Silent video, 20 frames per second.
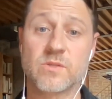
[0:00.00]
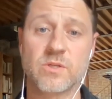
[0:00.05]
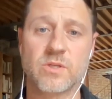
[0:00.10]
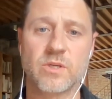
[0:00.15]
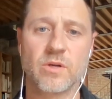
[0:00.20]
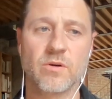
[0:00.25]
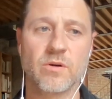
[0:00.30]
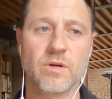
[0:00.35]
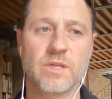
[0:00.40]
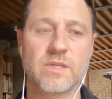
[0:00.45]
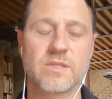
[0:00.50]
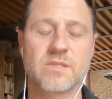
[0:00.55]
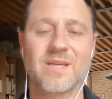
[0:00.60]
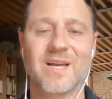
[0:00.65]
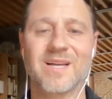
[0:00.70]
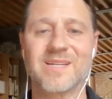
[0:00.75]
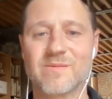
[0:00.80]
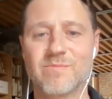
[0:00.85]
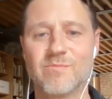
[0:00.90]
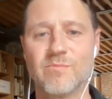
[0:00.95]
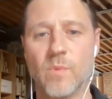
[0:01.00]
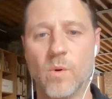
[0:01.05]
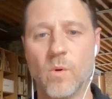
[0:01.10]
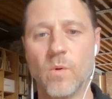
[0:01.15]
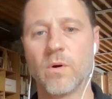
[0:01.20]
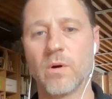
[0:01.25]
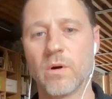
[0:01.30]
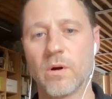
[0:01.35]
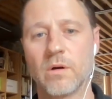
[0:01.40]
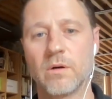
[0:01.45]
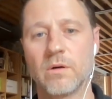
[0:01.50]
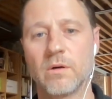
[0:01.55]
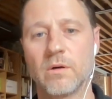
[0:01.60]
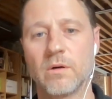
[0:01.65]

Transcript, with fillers: securities, that's more